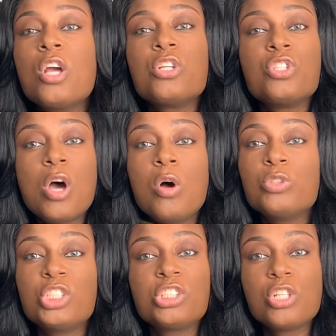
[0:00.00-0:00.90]
don't
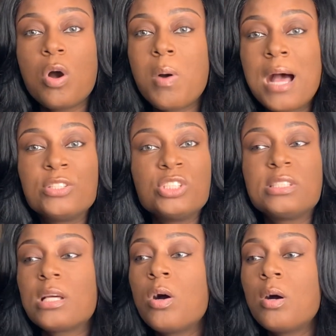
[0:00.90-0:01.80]
just go out
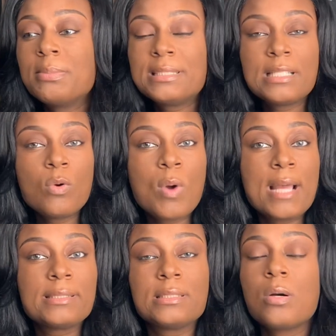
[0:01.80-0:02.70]
I'm gonna sell
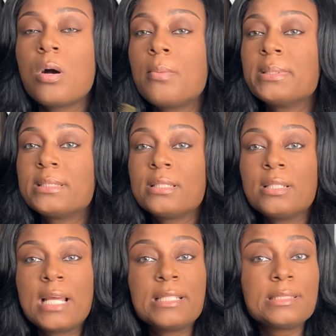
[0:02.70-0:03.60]
waxes, I'm gonna sell
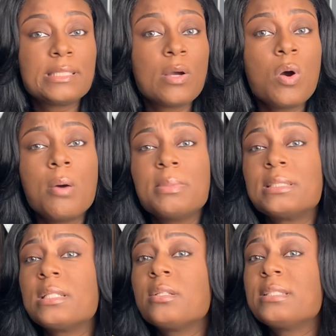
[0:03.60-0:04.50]
lace tint, I'm gonna
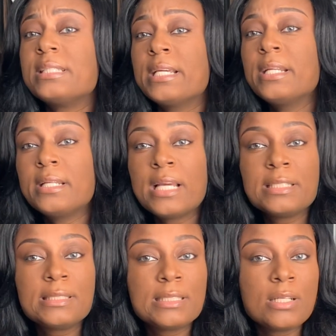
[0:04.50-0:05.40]
sell the tinted lace
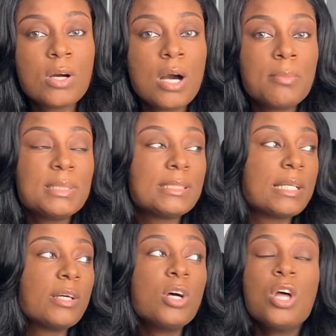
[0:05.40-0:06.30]
tint, I'm gonna
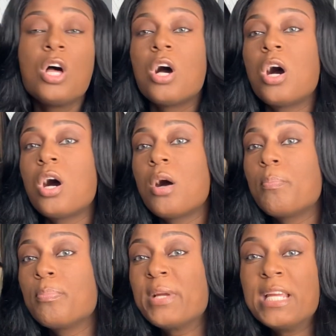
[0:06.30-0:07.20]
sell
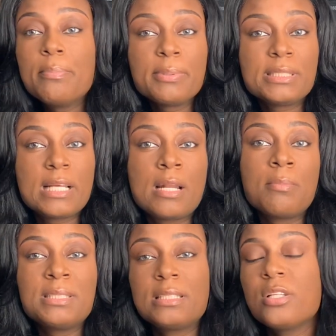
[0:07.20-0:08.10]
heat protect, I'm
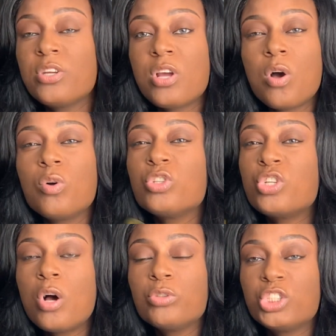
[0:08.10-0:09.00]
gonna sell,
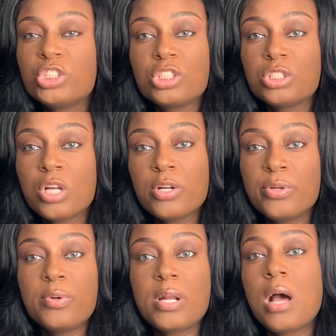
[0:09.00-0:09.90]
don't just start
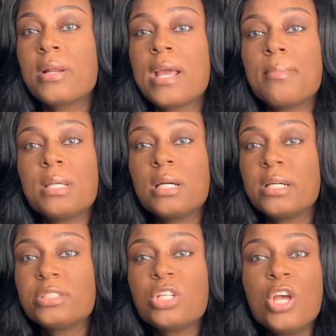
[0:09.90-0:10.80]
doing all that
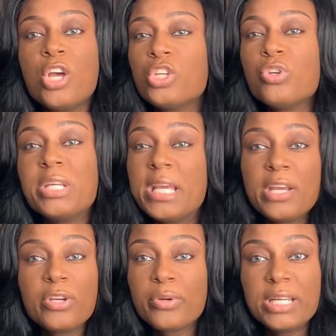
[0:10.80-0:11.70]
because you get
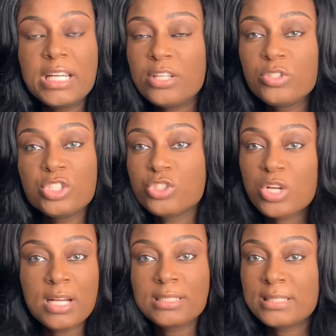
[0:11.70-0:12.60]
greedy and you just
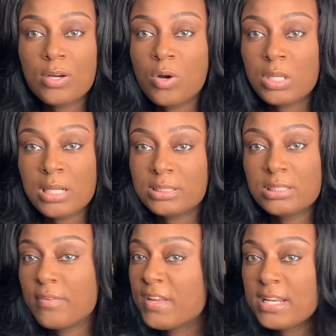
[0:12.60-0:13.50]
trying to sell a whole lot of
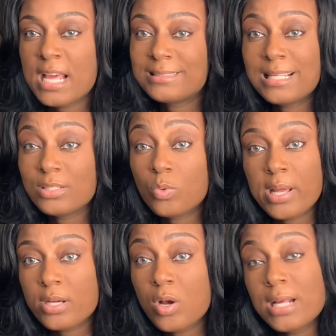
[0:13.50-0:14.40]
stuff, and that's not the way to
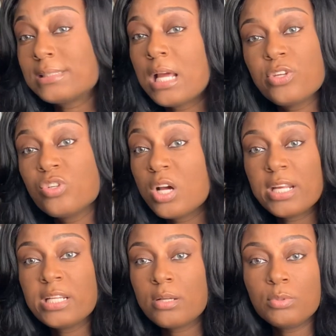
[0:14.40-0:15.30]
go. That's how you're gonna
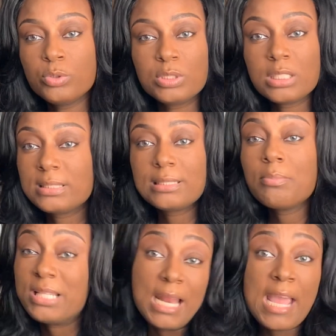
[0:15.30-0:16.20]
end up losing, because
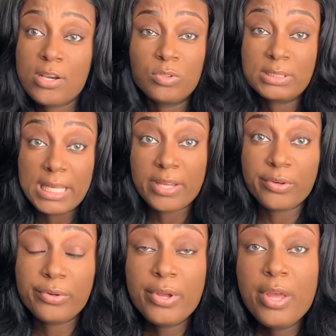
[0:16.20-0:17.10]
something ain't gonna sell.
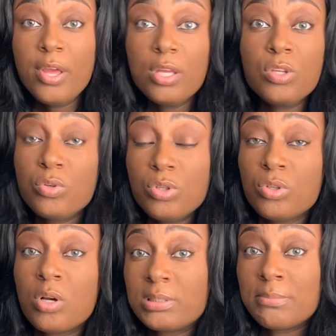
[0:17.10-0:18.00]

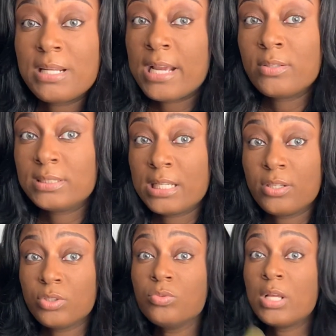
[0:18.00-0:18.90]
Something ain't gonna sell.
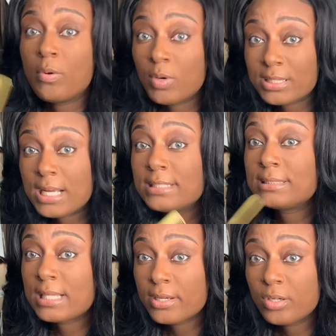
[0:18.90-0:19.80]
You let one thing
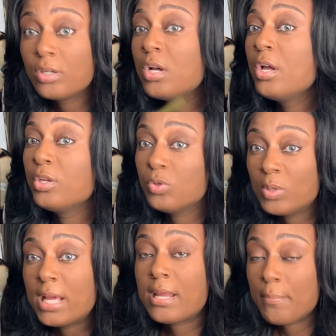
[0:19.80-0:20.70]
sell, you
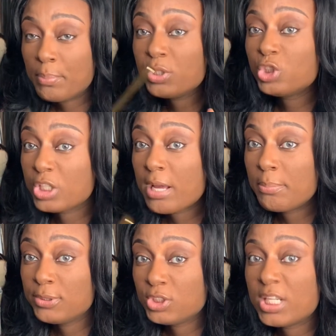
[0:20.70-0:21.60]
let that push
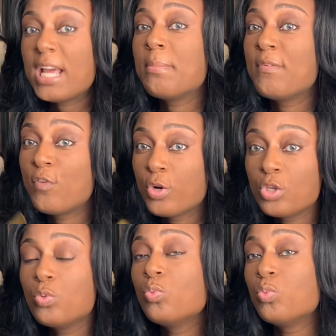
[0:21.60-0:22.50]
that before
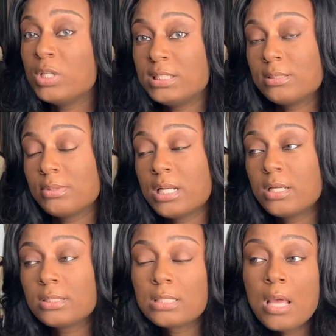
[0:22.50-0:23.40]
you release something
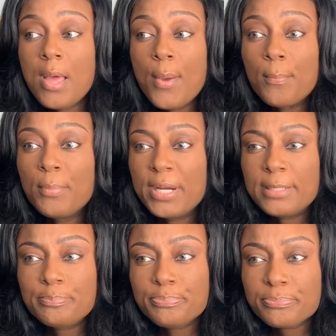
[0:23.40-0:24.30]
else.
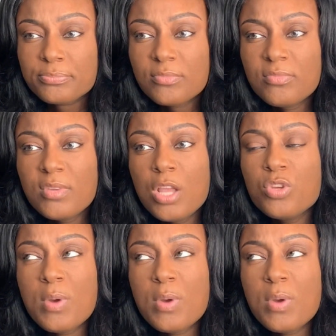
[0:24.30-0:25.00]
But you